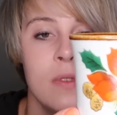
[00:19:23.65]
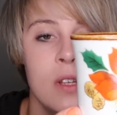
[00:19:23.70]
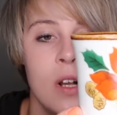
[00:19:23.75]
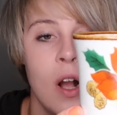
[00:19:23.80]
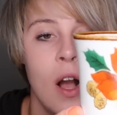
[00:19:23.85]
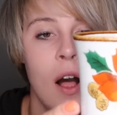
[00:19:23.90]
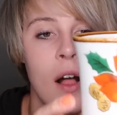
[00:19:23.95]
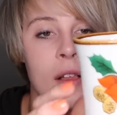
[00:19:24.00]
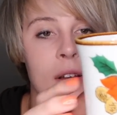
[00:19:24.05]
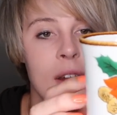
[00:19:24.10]

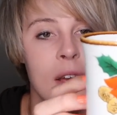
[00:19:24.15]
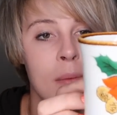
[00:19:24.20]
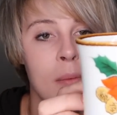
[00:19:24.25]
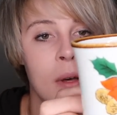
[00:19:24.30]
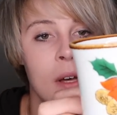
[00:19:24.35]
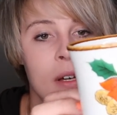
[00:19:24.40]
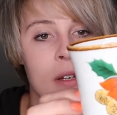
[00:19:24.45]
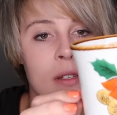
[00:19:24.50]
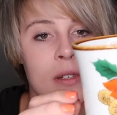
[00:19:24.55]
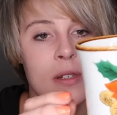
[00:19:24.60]
They're holiday
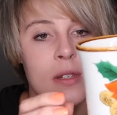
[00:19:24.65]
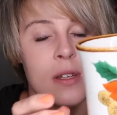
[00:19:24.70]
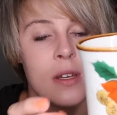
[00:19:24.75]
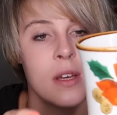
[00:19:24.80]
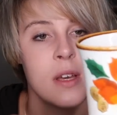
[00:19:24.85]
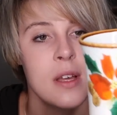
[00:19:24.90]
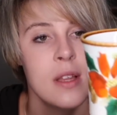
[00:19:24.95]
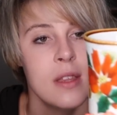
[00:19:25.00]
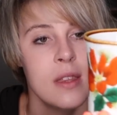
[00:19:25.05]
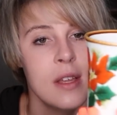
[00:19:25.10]
mugs.
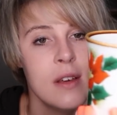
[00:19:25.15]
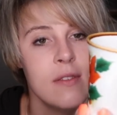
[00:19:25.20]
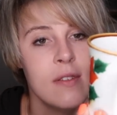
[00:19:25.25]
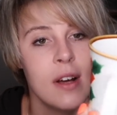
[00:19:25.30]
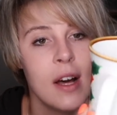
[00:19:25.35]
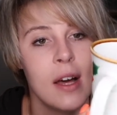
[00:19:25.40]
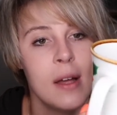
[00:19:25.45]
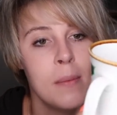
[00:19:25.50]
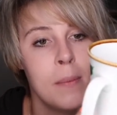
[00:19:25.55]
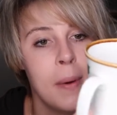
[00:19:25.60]
They've
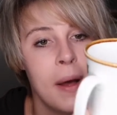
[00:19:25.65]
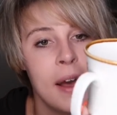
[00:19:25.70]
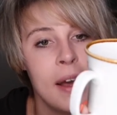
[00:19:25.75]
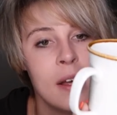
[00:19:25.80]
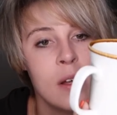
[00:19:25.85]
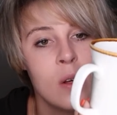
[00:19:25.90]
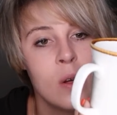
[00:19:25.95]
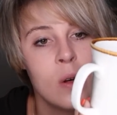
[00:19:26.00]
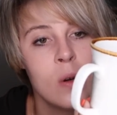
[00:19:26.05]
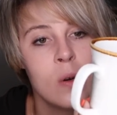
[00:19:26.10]
got
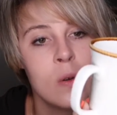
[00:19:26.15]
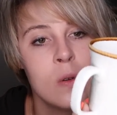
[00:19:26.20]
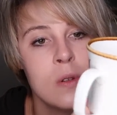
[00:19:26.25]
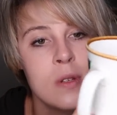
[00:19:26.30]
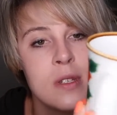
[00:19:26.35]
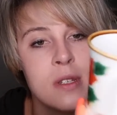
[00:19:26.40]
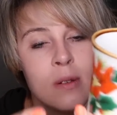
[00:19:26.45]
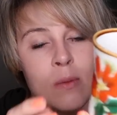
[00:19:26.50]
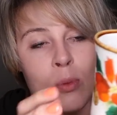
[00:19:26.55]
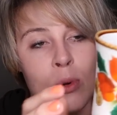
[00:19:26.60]
pine
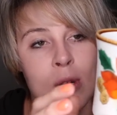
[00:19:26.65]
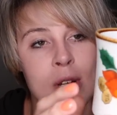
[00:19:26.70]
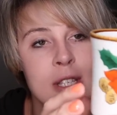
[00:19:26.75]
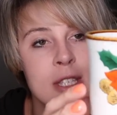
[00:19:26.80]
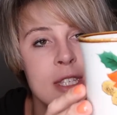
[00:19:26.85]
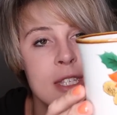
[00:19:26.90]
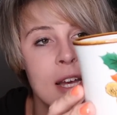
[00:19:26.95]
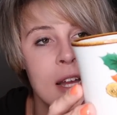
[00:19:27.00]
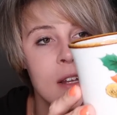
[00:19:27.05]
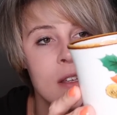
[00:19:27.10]
cones and
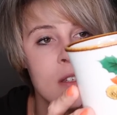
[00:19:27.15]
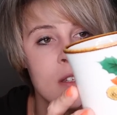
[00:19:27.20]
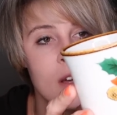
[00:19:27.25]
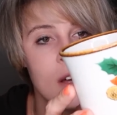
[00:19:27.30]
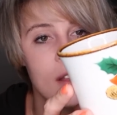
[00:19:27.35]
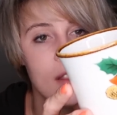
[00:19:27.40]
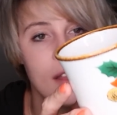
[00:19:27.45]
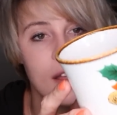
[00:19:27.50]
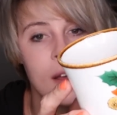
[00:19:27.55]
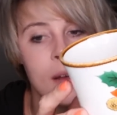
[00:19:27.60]
poinsettias
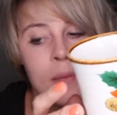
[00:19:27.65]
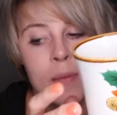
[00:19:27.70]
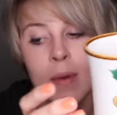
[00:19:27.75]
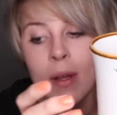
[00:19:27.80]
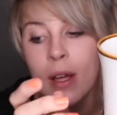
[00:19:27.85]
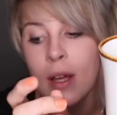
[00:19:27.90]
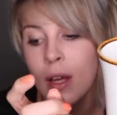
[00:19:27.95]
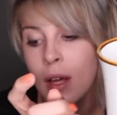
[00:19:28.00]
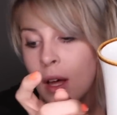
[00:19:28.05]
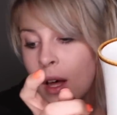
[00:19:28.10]
on them.
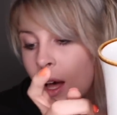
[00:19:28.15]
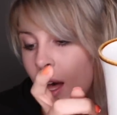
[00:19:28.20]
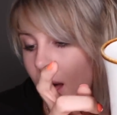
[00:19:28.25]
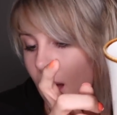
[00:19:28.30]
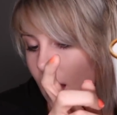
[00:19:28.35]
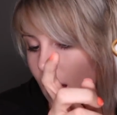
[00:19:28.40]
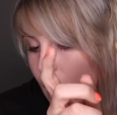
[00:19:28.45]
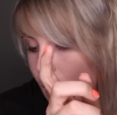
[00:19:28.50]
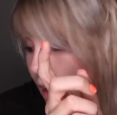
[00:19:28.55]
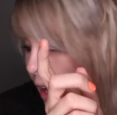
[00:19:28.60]

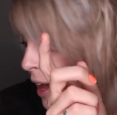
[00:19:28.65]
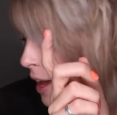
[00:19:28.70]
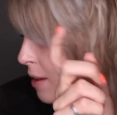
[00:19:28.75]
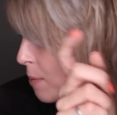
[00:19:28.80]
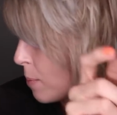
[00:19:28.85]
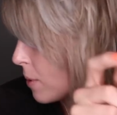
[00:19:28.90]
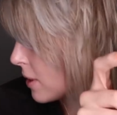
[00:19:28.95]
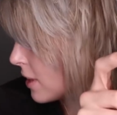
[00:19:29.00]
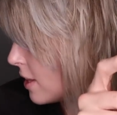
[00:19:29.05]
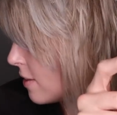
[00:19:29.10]
Uh,
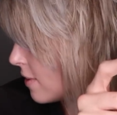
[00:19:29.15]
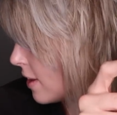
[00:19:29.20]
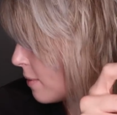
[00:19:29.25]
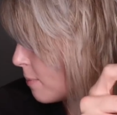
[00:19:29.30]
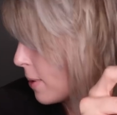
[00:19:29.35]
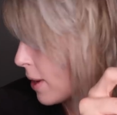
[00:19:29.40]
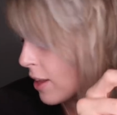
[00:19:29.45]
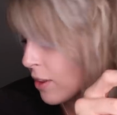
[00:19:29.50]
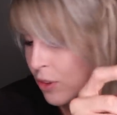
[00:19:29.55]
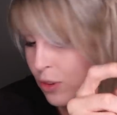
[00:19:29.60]
I believe I
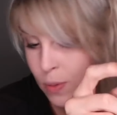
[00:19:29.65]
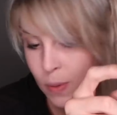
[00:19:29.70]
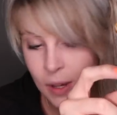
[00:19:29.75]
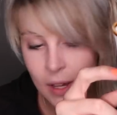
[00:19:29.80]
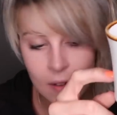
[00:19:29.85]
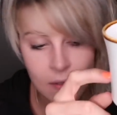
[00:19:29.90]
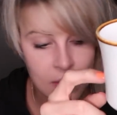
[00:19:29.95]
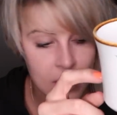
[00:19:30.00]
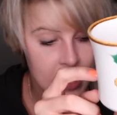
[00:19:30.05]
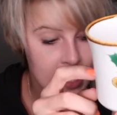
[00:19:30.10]
bought
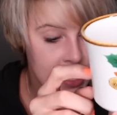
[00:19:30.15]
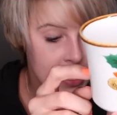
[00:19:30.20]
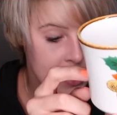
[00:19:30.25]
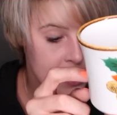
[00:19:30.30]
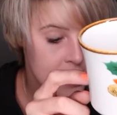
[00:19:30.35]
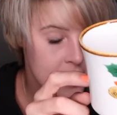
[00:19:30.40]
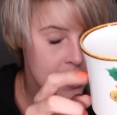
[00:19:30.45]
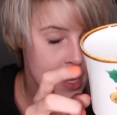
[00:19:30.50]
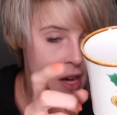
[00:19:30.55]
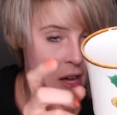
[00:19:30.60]
three of
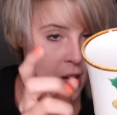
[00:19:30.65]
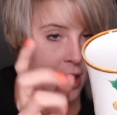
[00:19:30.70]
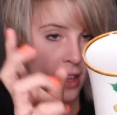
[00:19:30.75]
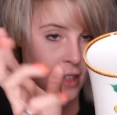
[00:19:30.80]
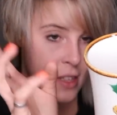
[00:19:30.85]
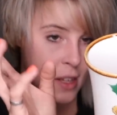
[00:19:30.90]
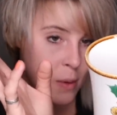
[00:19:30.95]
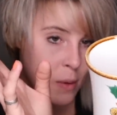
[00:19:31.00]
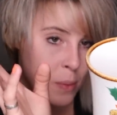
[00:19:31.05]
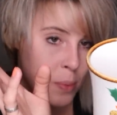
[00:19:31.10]
these.
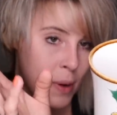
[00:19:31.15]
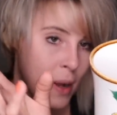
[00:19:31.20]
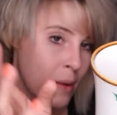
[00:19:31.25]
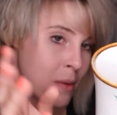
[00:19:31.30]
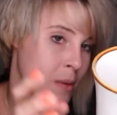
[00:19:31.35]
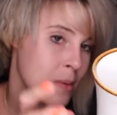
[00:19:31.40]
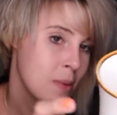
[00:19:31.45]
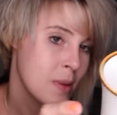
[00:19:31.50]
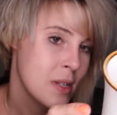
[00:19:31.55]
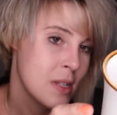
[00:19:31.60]
Uh, they would
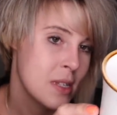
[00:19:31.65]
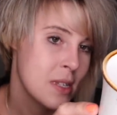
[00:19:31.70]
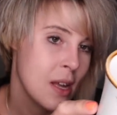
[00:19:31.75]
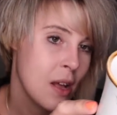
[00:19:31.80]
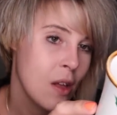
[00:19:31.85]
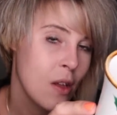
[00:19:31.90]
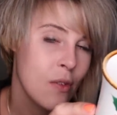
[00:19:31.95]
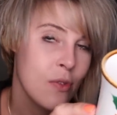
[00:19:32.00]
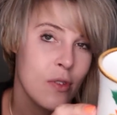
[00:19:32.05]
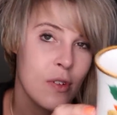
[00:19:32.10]
probably
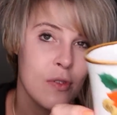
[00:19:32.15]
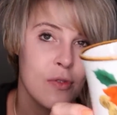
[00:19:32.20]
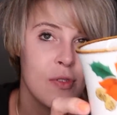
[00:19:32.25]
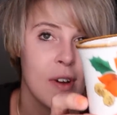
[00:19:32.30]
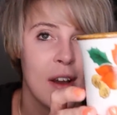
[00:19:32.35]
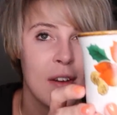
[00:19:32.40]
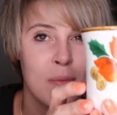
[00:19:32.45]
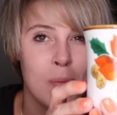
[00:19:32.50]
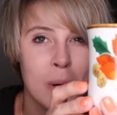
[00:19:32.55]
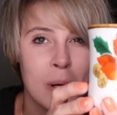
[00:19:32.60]
sell for
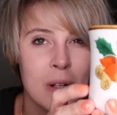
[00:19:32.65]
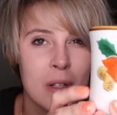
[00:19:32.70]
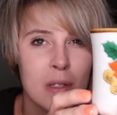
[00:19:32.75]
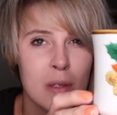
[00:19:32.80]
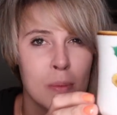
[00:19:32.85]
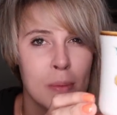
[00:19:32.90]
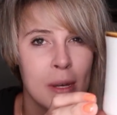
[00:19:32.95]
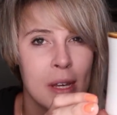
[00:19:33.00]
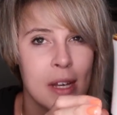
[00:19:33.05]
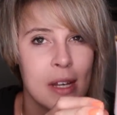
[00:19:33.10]
five
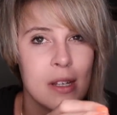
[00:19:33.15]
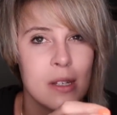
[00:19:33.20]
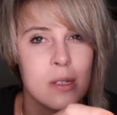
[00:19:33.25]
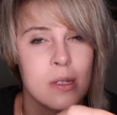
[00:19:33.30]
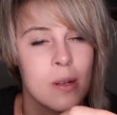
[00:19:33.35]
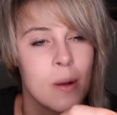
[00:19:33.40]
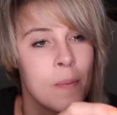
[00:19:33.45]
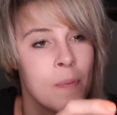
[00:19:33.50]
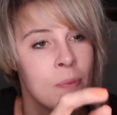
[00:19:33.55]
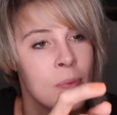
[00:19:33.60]
bucks a
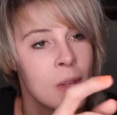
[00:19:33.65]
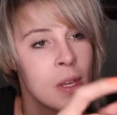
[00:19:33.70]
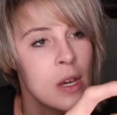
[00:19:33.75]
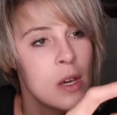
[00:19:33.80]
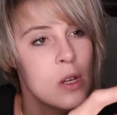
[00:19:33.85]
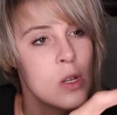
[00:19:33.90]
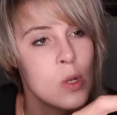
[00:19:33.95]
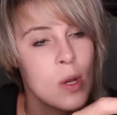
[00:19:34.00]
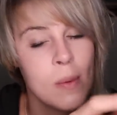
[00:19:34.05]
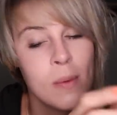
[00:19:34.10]
piece.
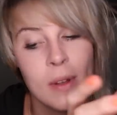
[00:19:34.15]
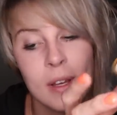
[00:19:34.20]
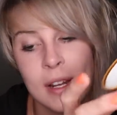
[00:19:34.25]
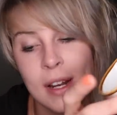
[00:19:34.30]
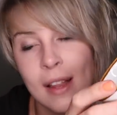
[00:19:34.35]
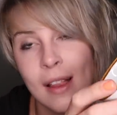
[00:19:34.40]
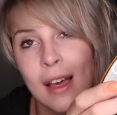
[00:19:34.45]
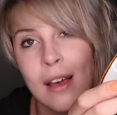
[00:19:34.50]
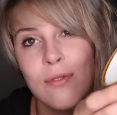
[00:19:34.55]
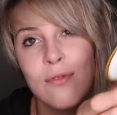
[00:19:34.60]
So I'm
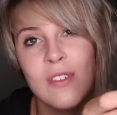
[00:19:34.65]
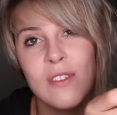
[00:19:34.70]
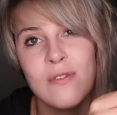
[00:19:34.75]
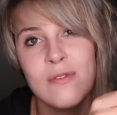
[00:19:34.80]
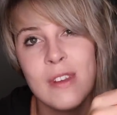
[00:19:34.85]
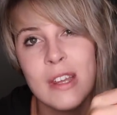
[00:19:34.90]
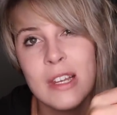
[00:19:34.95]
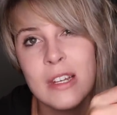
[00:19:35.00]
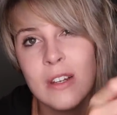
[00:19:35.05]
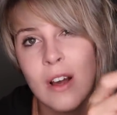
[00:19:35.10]
looking at like
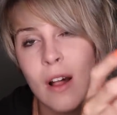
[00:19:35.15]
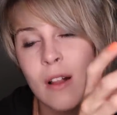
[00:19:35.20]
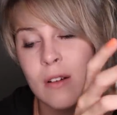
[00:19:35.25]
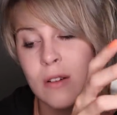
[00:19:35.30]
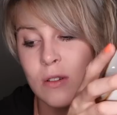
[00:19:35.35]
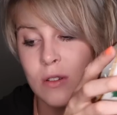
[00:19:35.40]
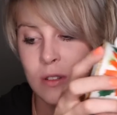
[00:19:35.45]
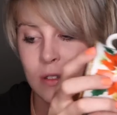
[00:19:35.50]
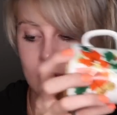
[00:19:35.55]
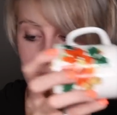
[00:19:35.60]

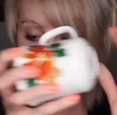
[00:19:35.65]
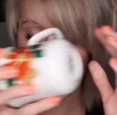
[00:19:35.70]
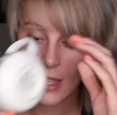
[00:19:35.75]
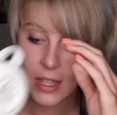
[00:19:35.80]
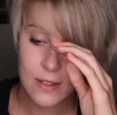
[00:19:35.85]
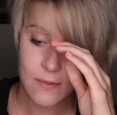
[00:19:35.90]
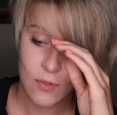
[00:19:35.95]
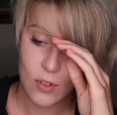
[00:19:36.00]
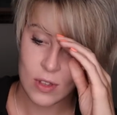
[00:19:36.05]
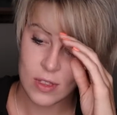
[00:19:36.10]
$15
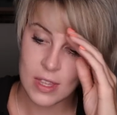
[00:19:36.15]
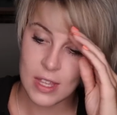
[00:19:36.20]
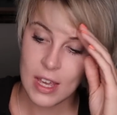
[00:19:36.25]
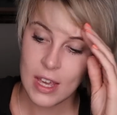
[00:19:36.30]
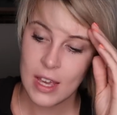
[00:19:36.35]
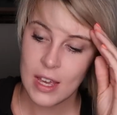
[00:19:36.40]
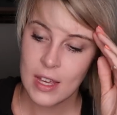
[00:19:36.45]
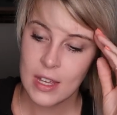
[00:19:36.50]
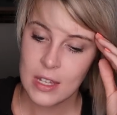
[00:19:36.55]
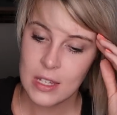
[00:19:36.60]
for
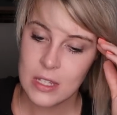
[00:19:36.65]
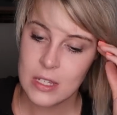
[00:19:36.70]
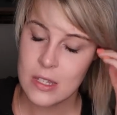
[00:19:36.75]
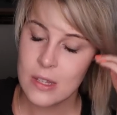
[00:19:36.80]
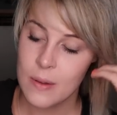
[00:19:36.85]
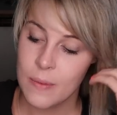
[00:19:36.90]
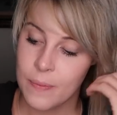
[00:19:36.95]
these.